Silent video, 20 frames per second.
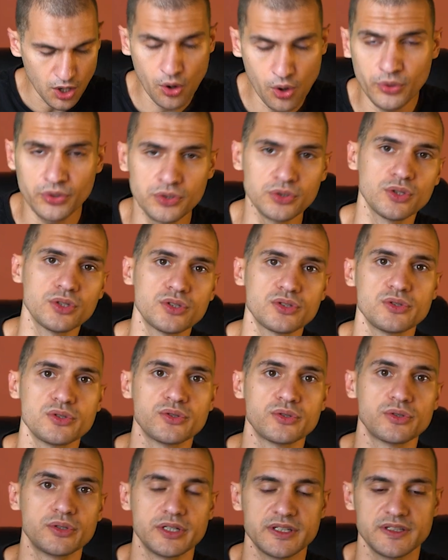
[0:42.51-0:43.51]
All you need to
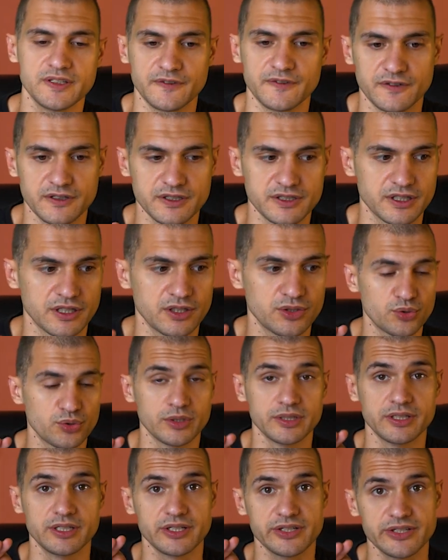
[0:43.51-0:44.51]
do is the first thing to
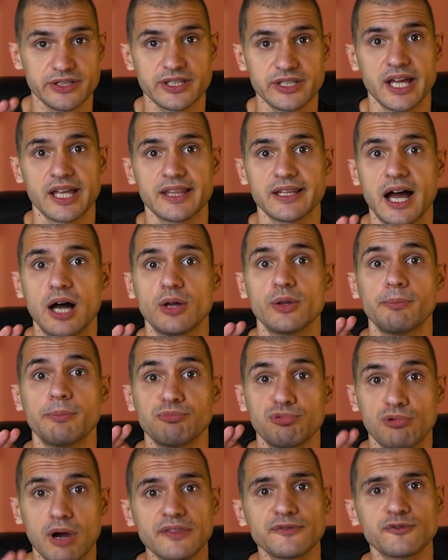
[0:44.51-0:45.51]
understand how the
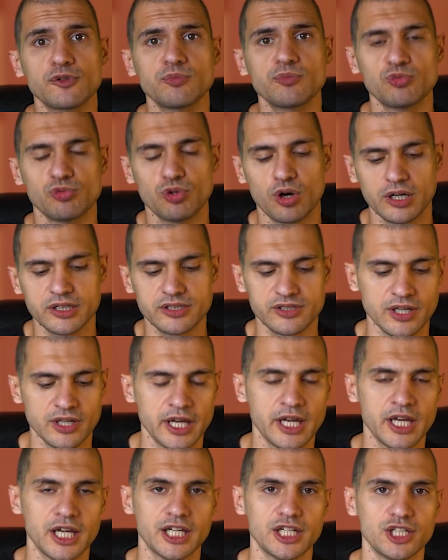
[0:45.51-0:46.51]
platform works
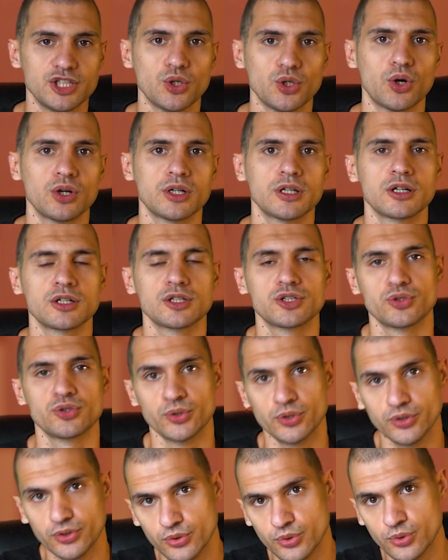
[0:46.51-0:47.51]
in order
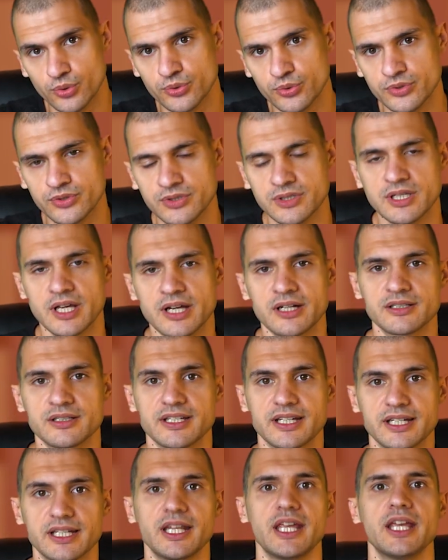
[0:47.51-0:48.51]
to use their
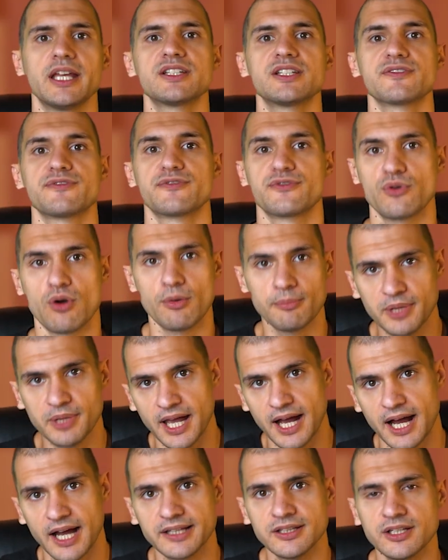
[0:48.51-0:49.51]
techniques from
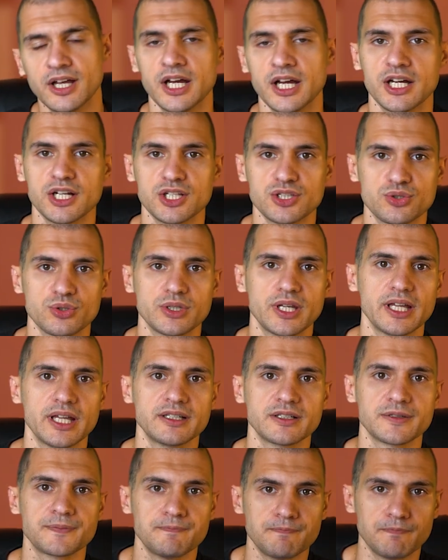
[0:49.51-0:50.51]
behind to
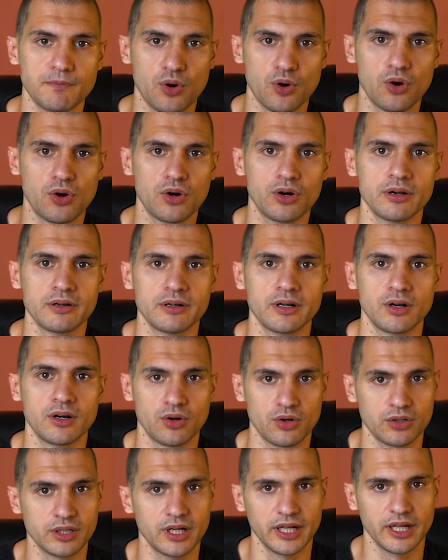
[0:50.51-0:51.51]
gather more
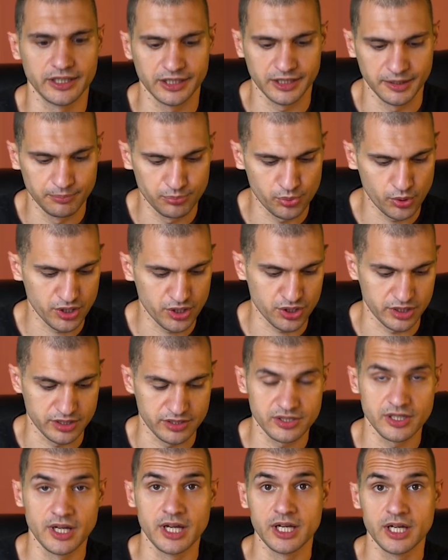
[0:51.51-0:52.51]
organic
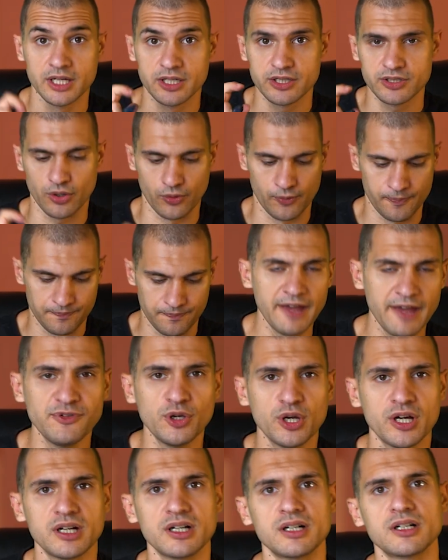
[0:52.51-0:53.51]
impressions. So, have you
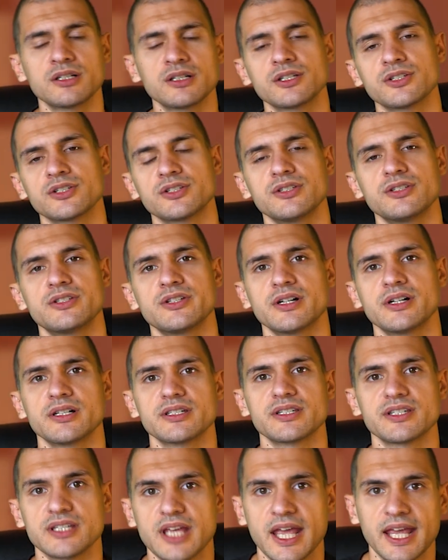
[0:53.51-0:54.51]
heard the
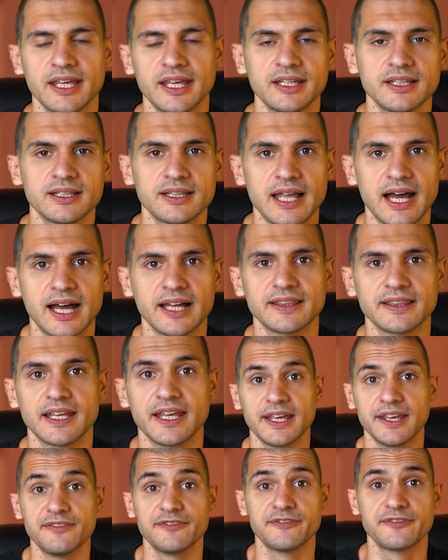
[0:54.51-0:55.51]
saying that
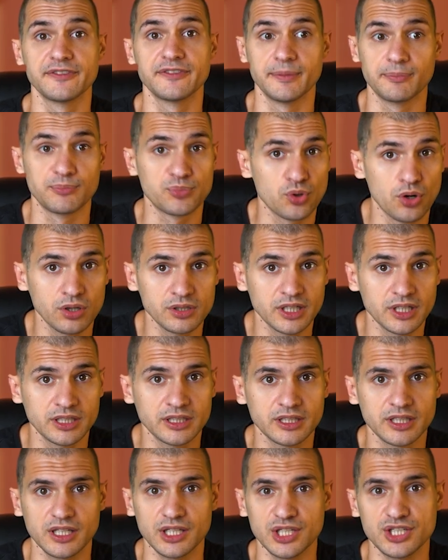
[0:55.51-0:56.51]
if the
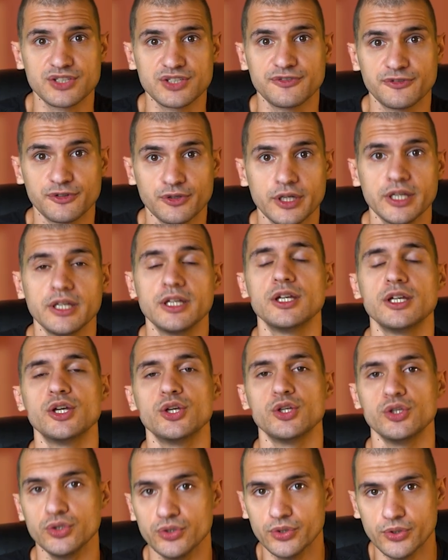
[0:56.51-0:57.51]
product is free,
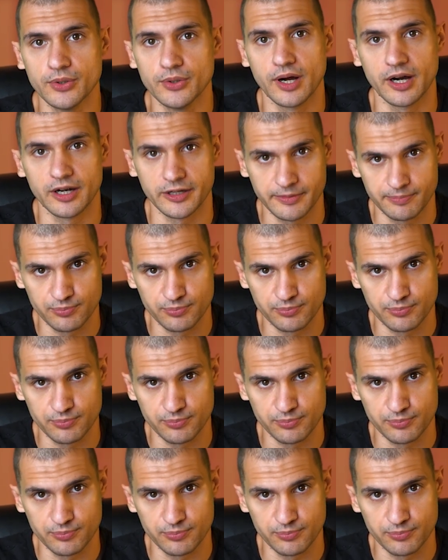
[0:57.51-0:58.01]
you are the